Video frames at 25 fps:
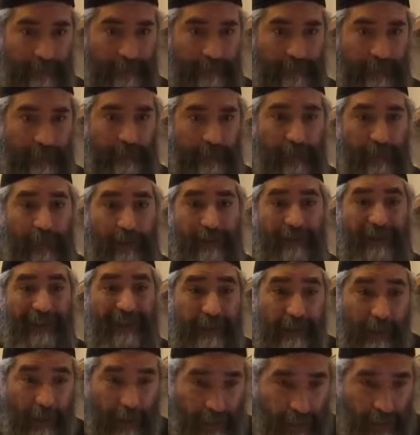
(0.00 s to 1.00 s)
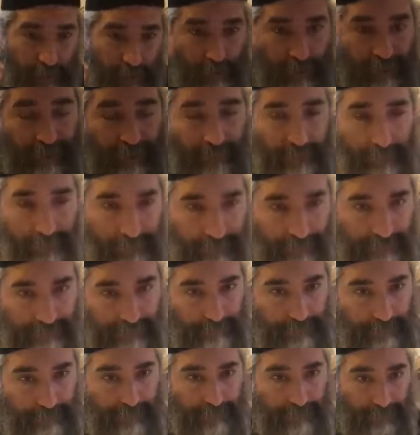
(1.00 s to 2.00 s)
that lead us to Tehiyat
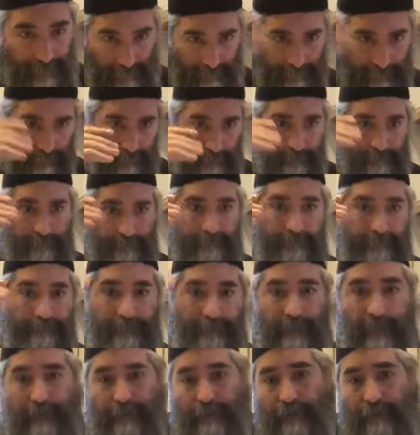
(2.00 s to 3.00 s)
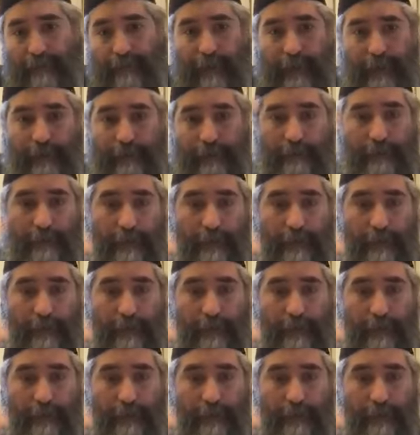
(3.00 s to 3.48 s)
HaMitin, right?